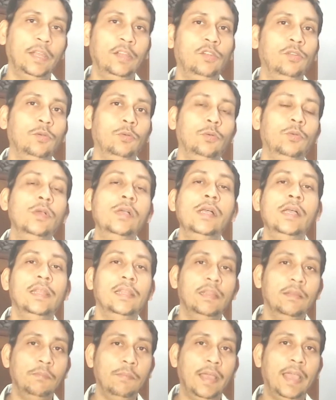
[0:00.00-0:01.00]
to
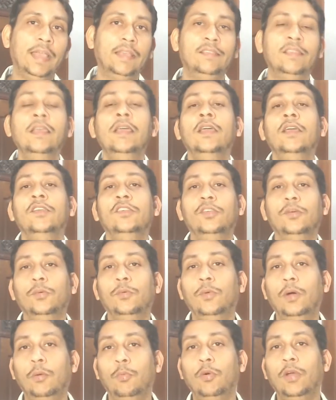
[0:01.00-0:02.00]
the max. So
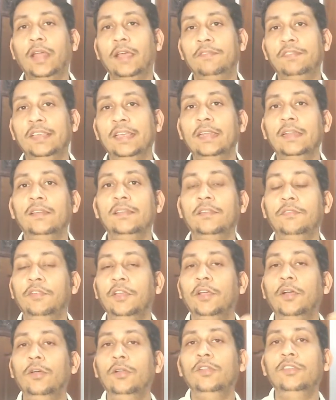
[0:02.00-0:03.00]
what I've seen is if you
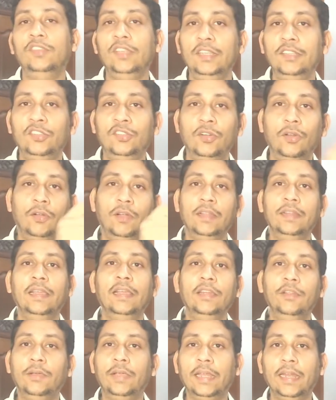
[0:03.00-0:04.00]
go to Z Store and
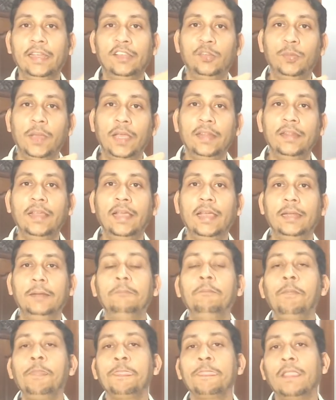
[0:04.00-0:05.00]
then you can expand that.
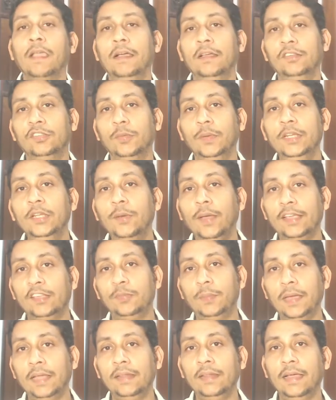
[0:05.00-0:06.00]
So when you
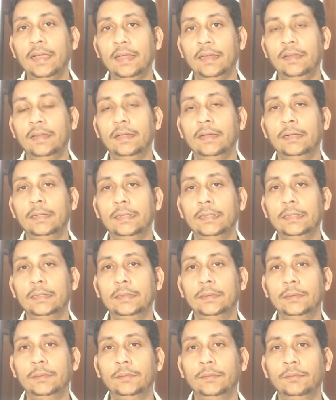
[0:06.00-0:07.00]
expand that,
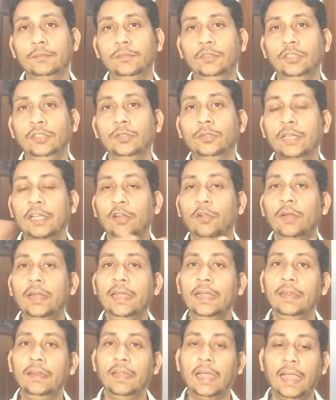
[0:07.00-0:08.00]
you can
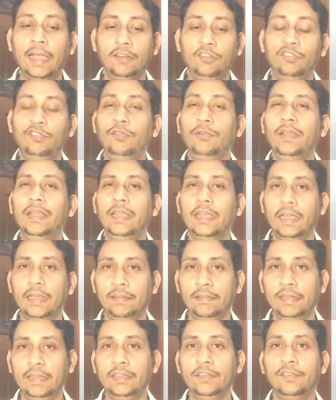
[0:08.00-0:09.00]
only add 3, I
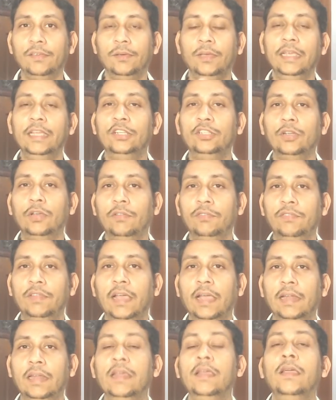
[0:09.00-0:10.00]
think. So each
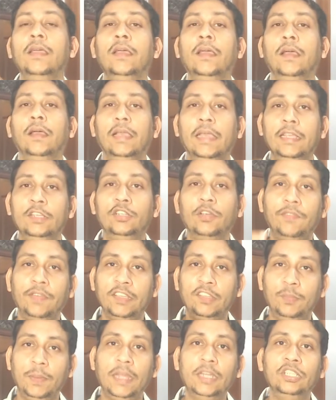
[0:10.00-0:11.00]
of
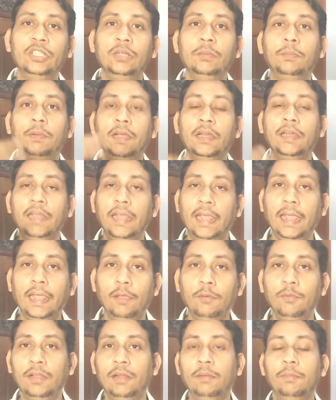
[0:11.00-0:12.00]
expansion per day
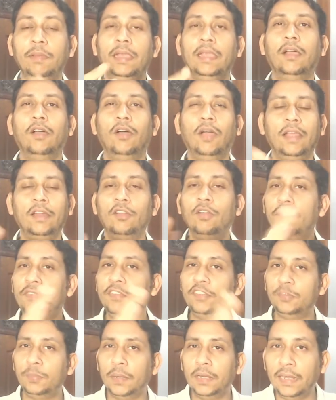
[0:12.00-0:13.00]
will be, I don't know if
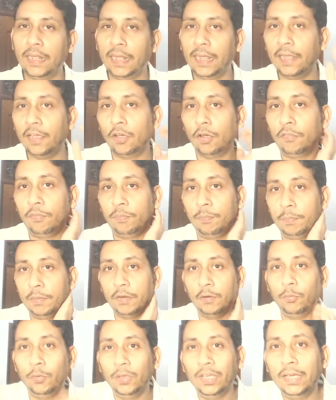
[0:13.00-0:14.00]
it's per day or per
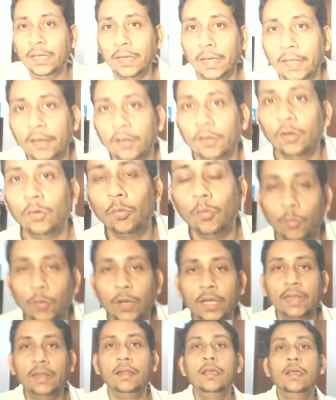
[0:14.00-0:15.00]
week. I don't know
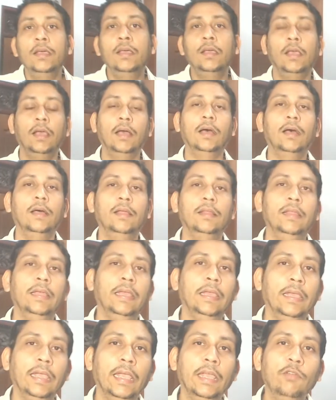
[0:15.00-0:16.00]
when
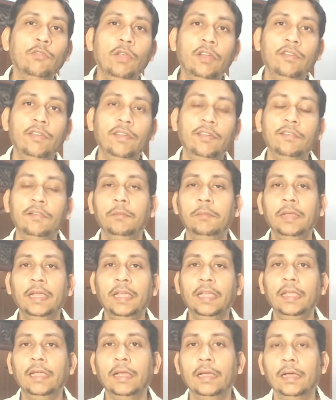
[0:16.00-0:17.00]
the inventory will
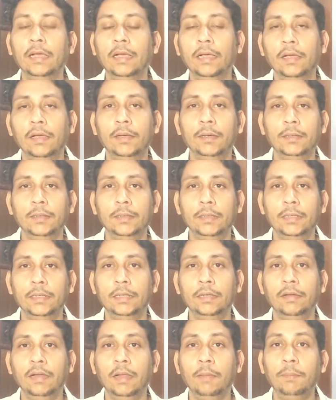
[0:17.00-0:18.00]
be
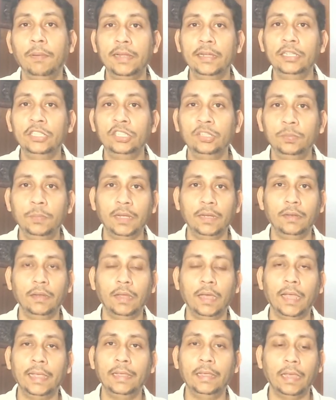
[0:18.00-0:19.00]
replenished, but
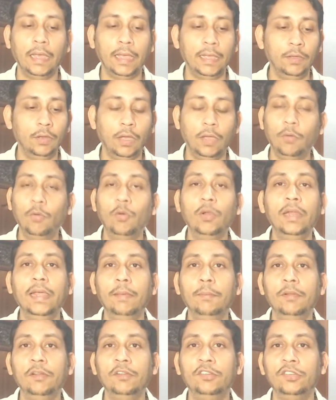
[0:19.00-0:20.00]
I'm only
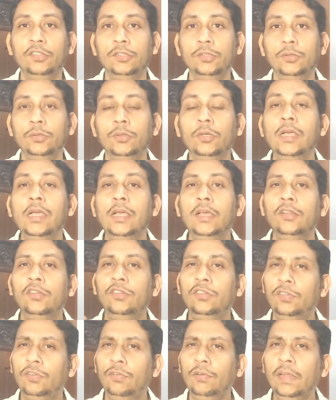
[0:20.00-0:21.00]
able to do
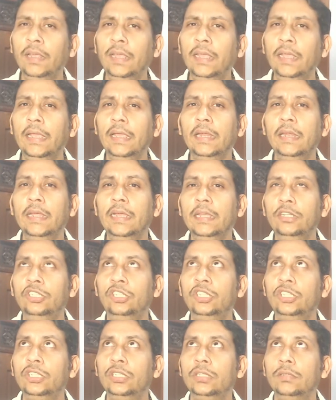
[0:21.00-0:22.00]
3 in
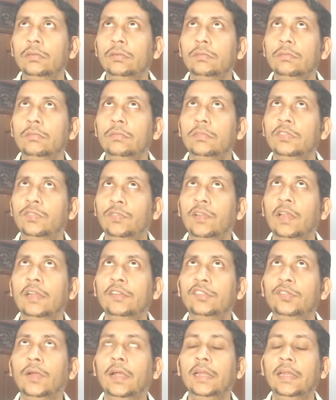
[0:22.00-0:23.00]
each.
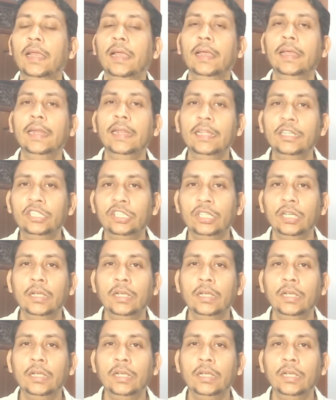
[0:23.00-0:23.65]
That's right, yeah, in each